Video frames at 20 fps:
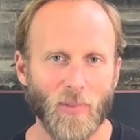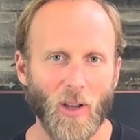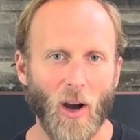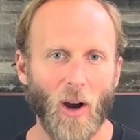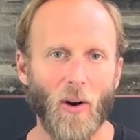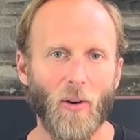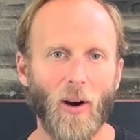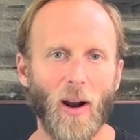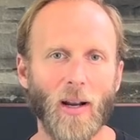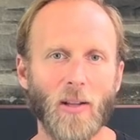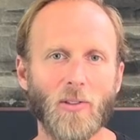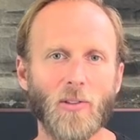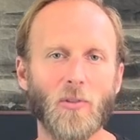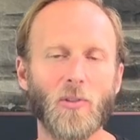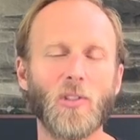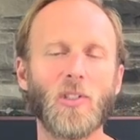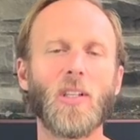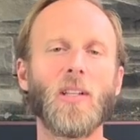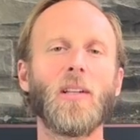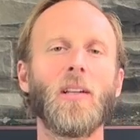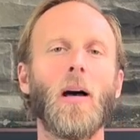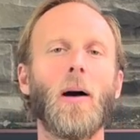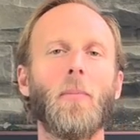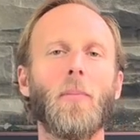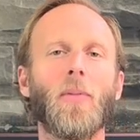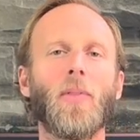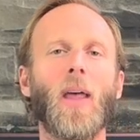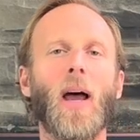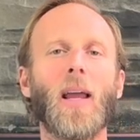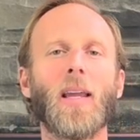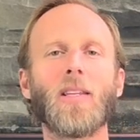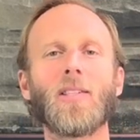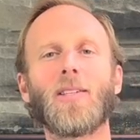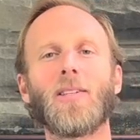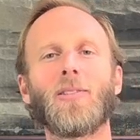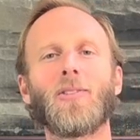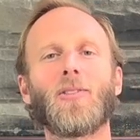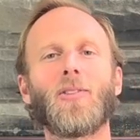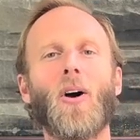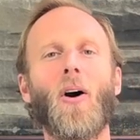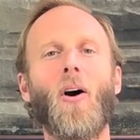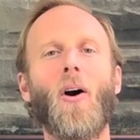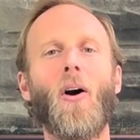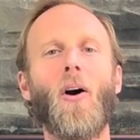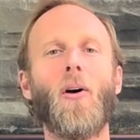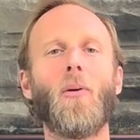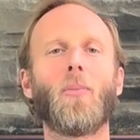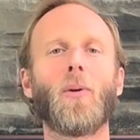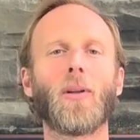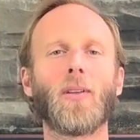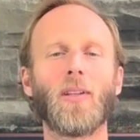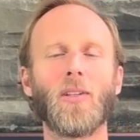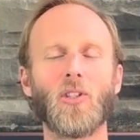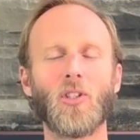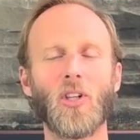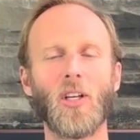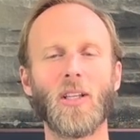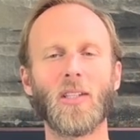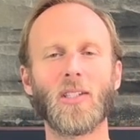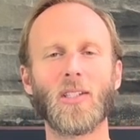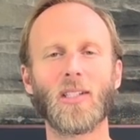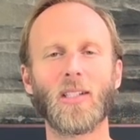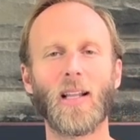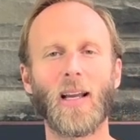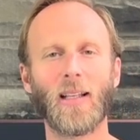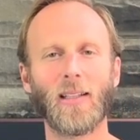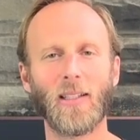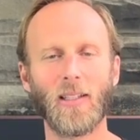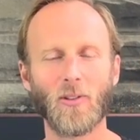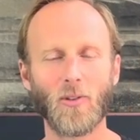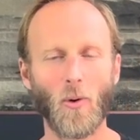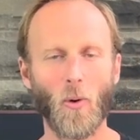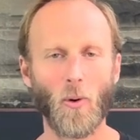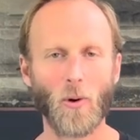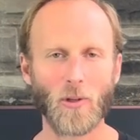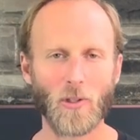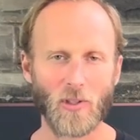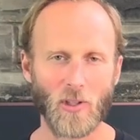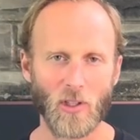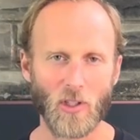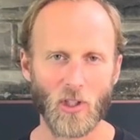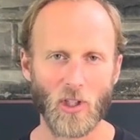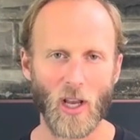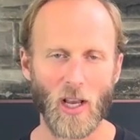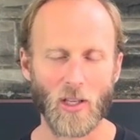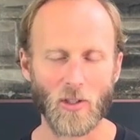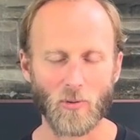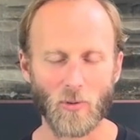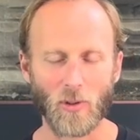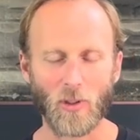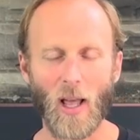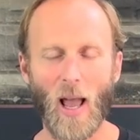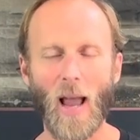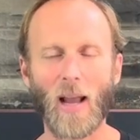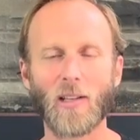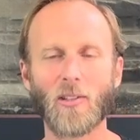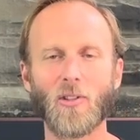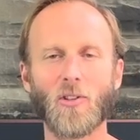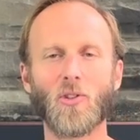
All right, so sitting up nice and tall, bring the chin slightly towards the chest, relax the